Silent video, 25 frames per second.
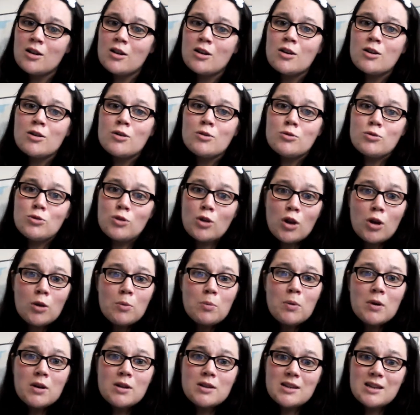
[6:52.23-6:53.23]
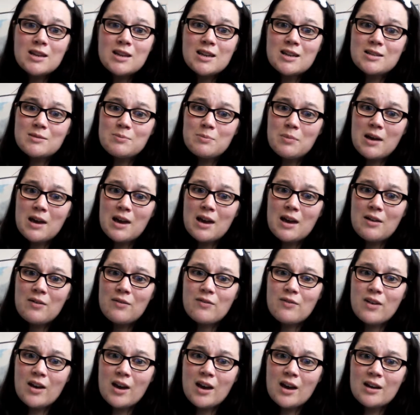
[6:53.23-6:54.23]
Nobody is
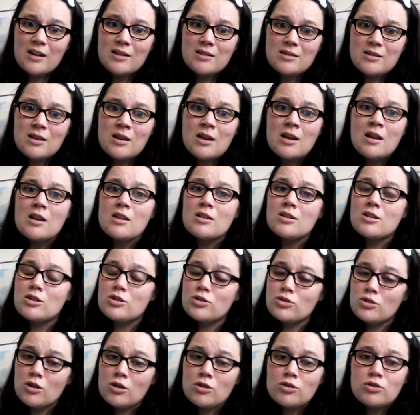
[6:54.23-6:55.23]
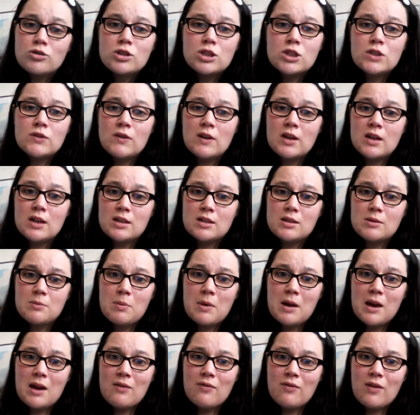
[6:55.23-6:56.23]
perfect. There's no such thing as a
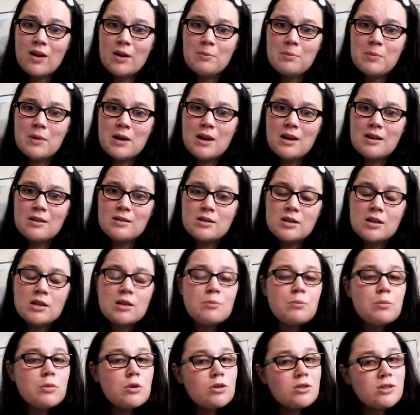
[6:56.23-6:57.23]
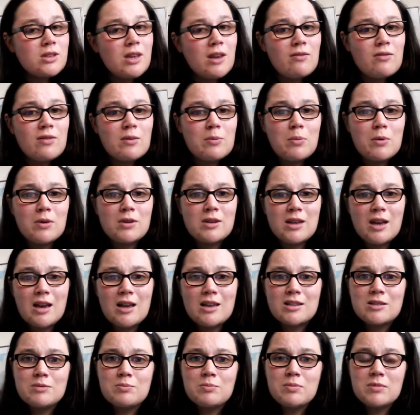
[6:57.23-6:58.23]
perfect person because everybody has
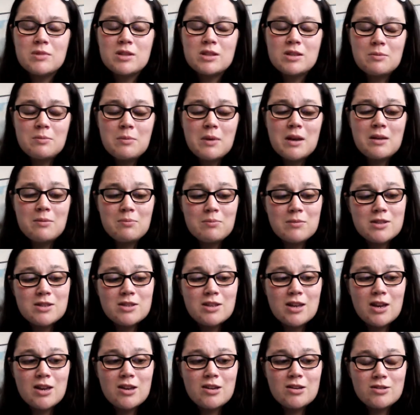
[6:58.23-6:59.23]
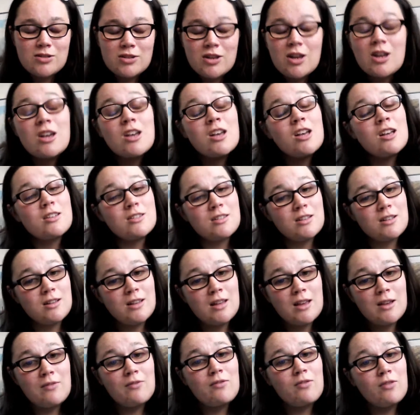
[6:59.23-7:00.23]
to make mistakes to learn
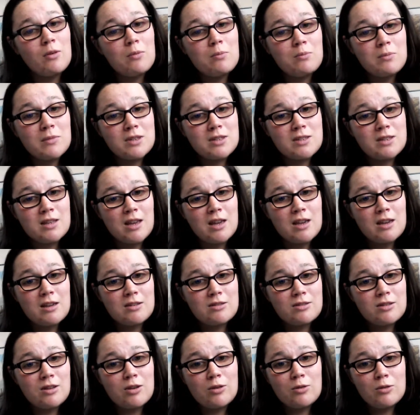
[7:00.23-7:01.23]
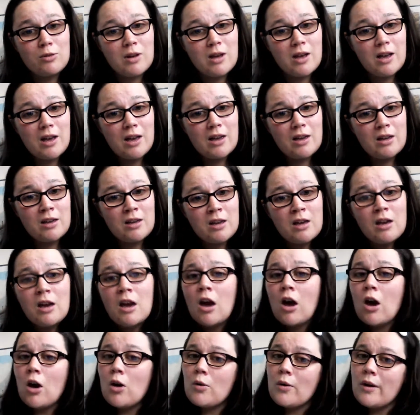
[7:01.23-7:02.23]
from mistakes, okay?
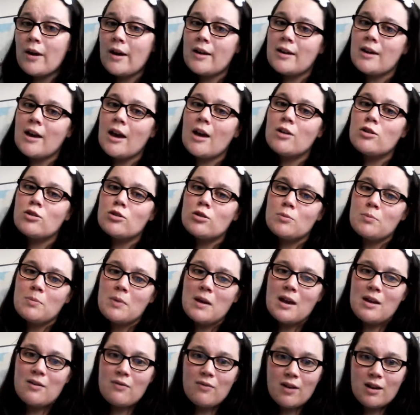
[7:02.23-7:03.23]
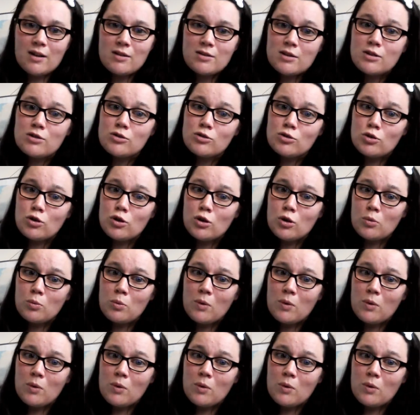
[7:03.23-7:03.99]
Okay, yeah, you're perfect in your way.